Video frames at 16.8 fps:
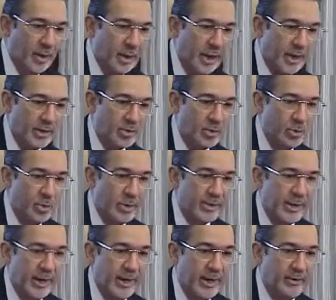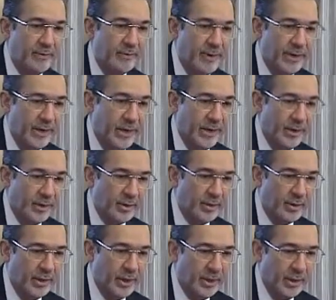As soon as I can find it
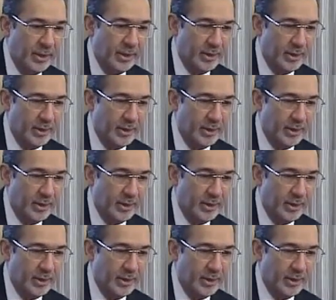on the